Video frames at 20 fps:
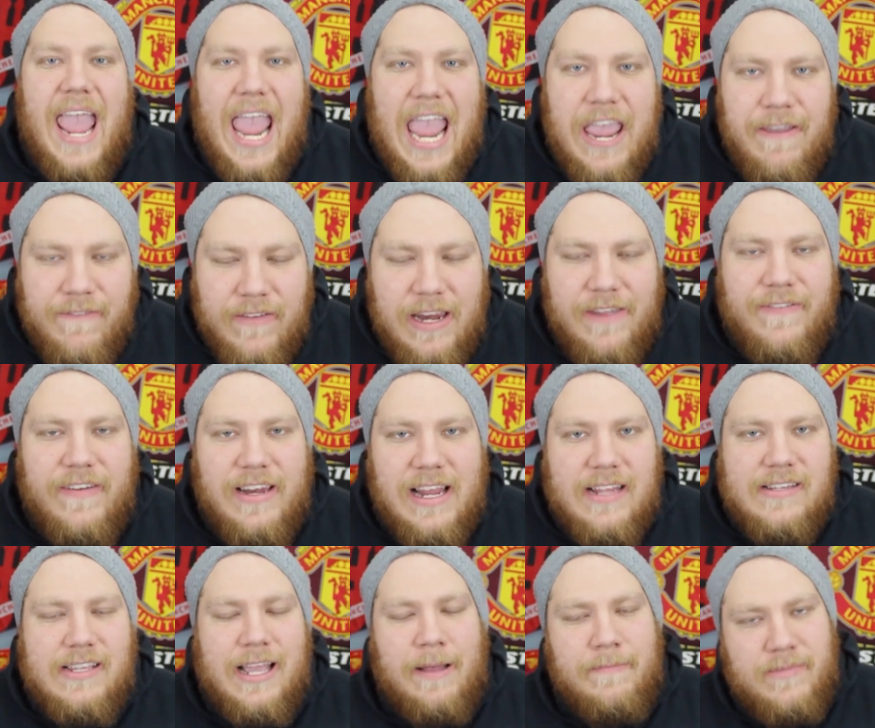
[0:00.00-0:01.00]
Even if he
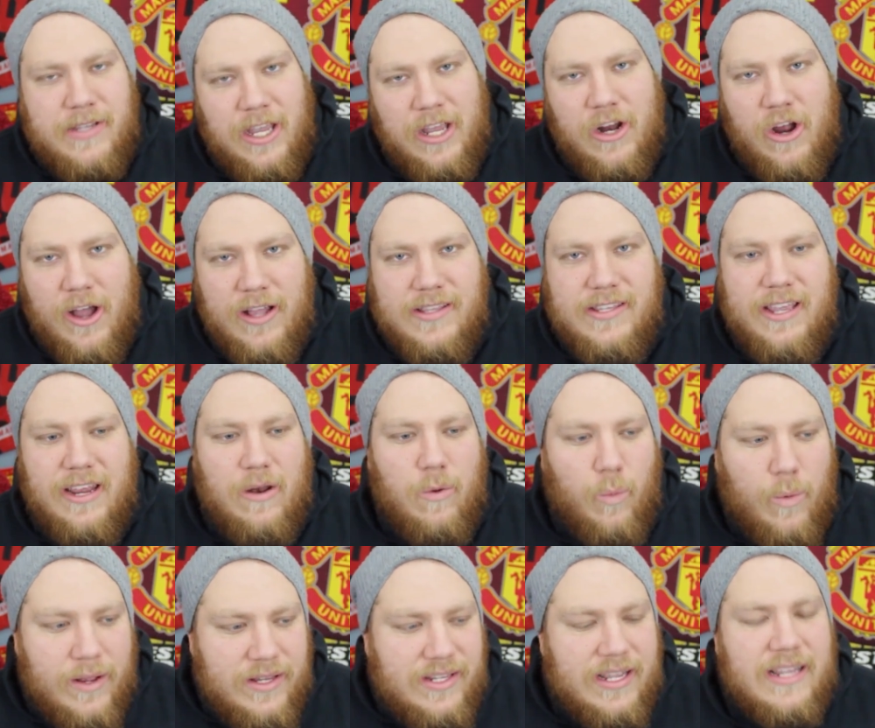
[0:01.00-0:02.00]
does come to United,
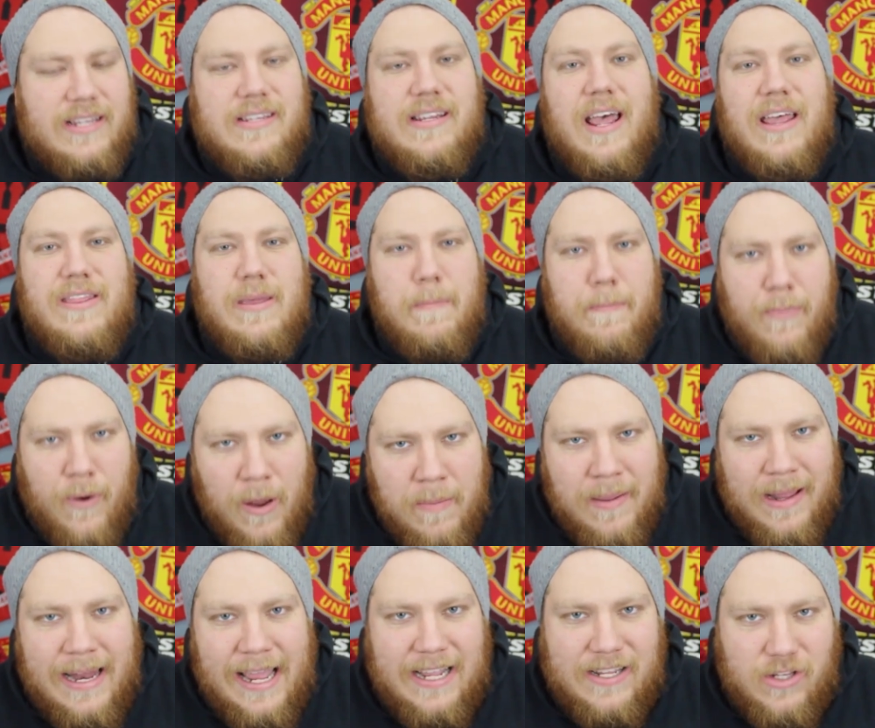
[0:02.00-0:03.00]
wins us the
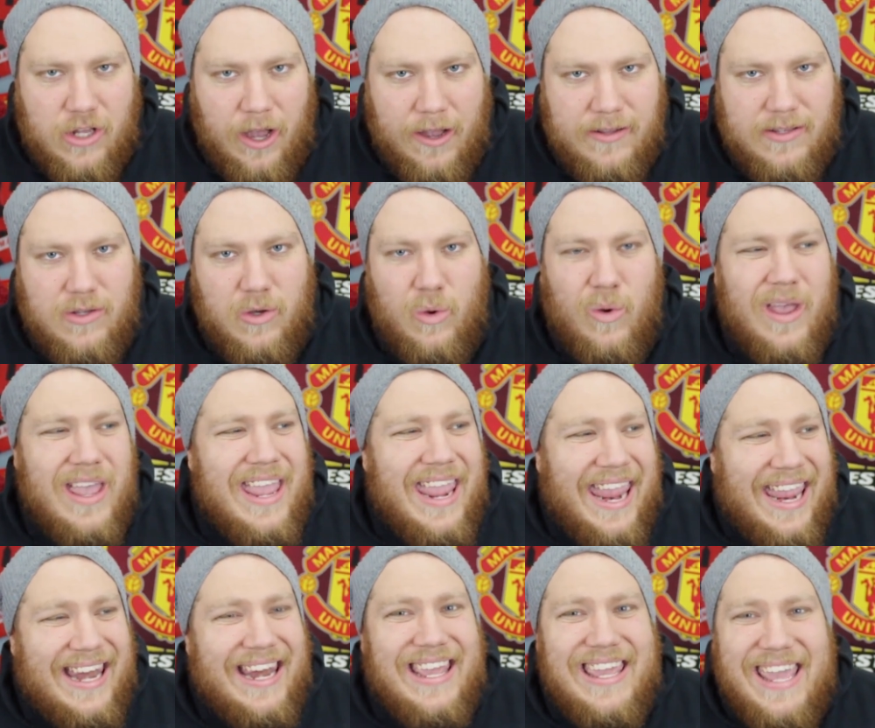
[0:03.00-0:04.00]
Premier League title
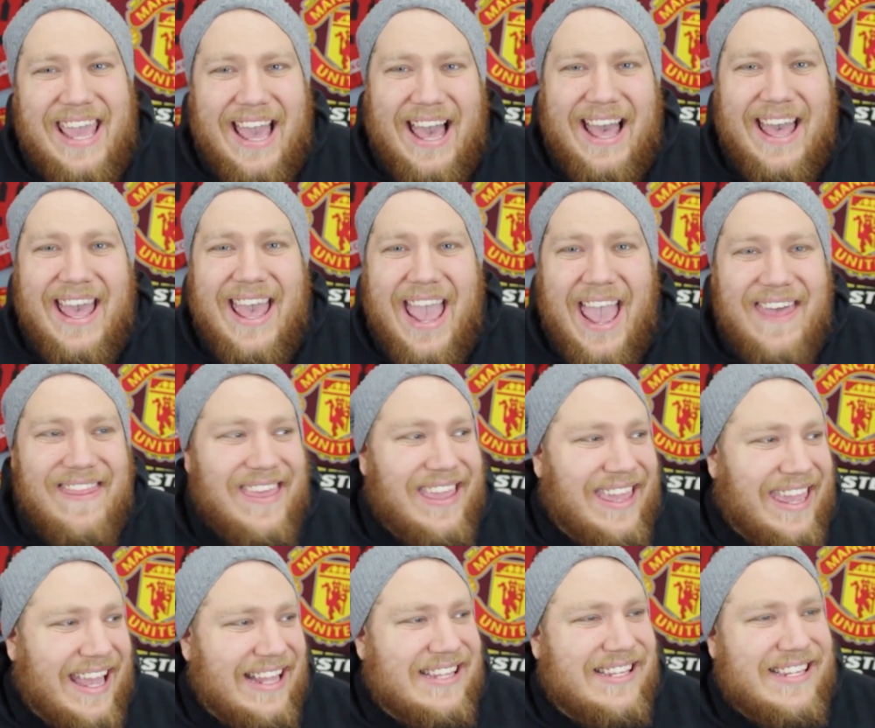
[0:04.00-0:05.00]
in a year, and
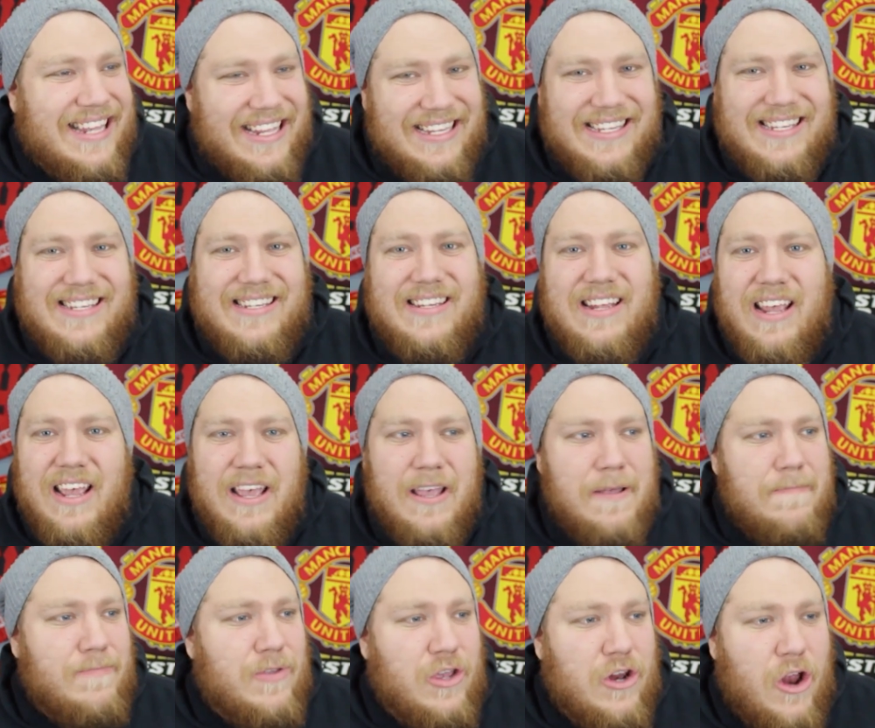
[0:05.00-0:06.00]
then gets us,
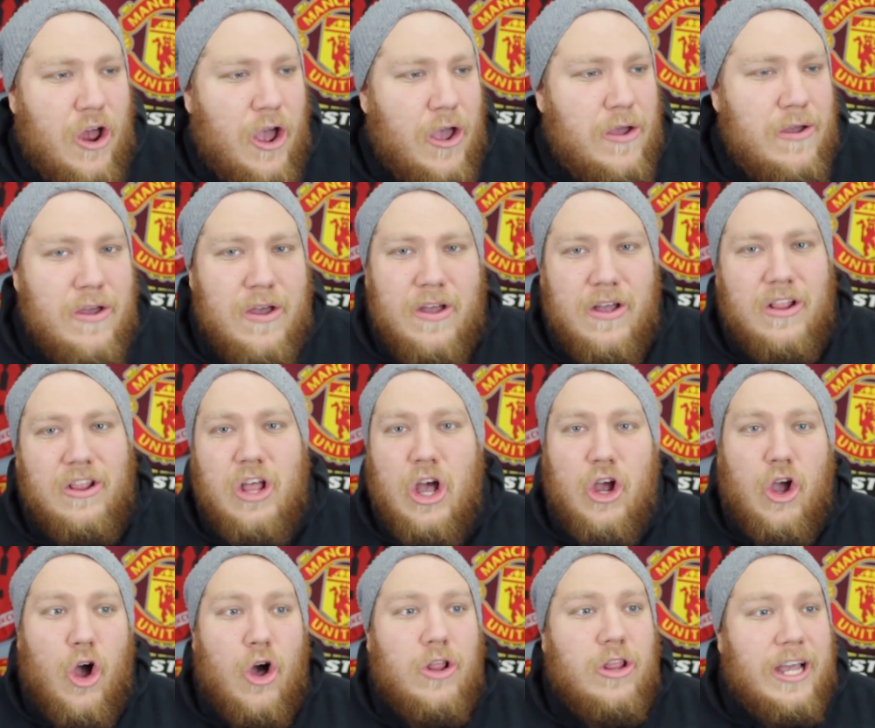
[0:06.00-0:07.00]
you know,
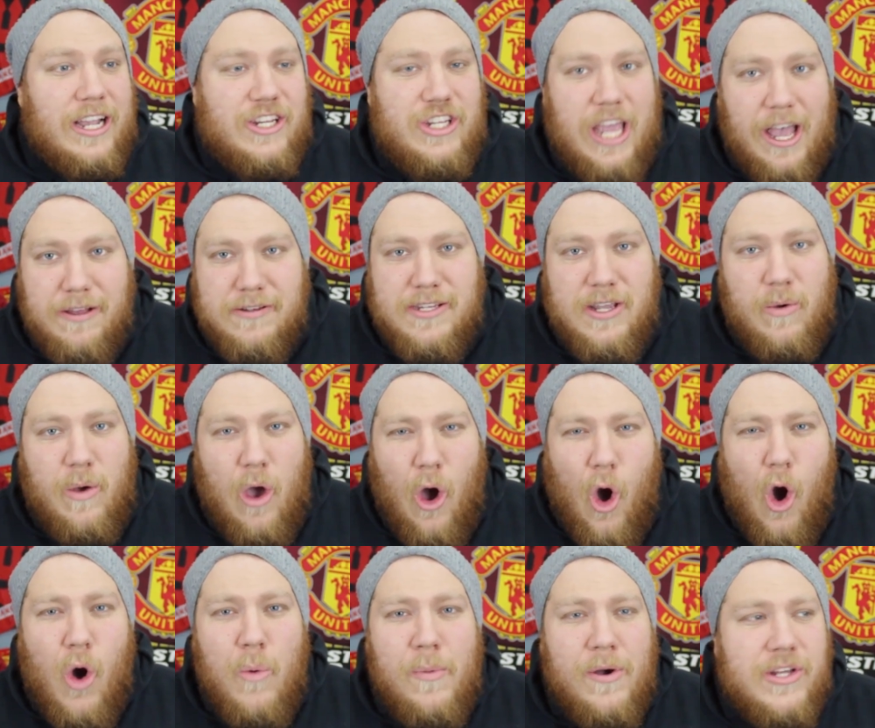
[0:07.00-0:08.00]
like Chelsea, we're
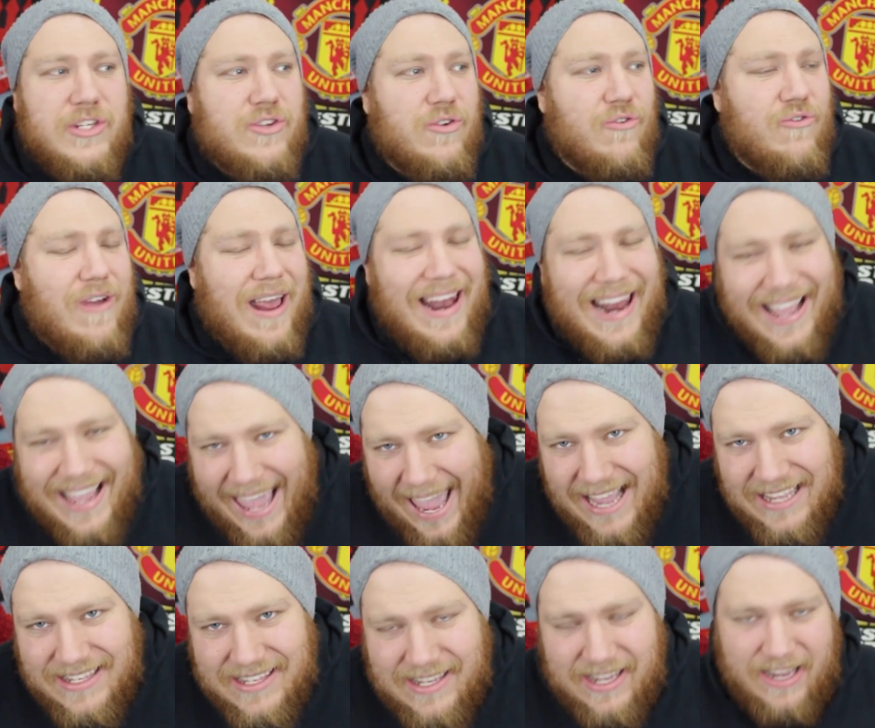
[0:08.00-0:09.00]
almost
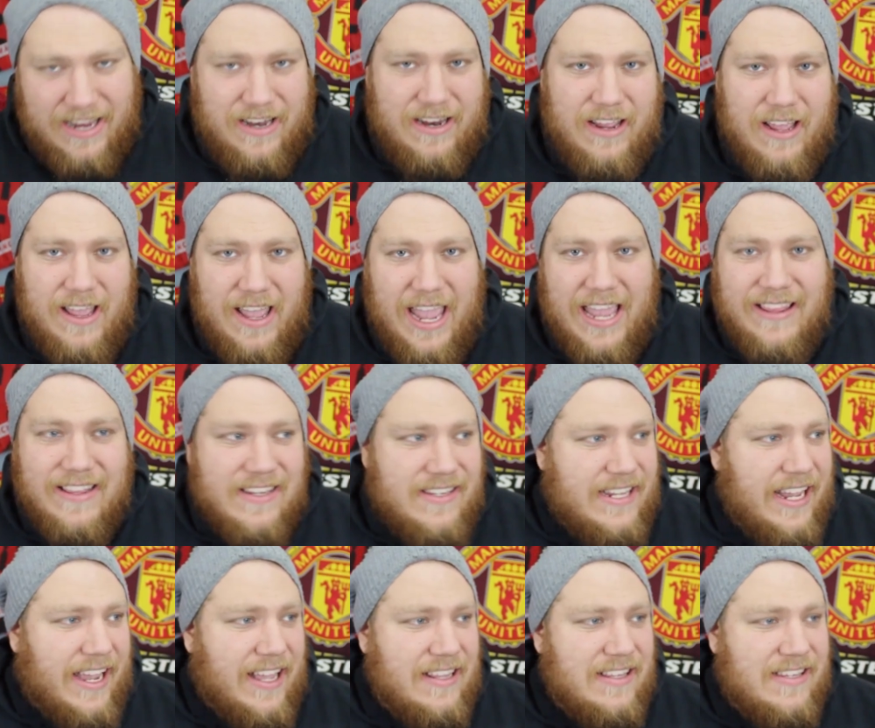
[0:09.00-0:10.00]
relegated in the
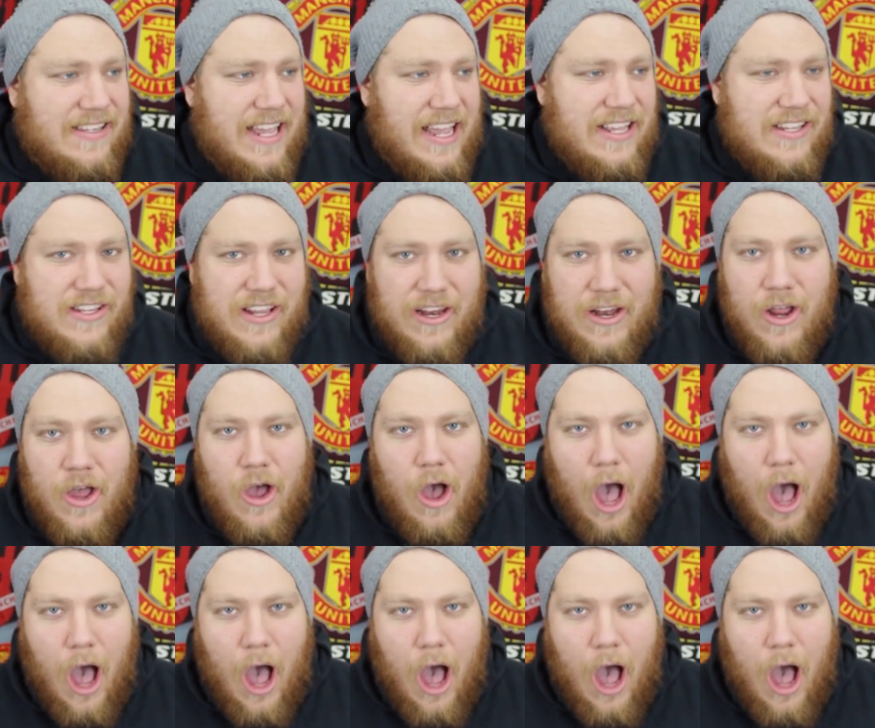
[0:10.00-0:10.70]
second season.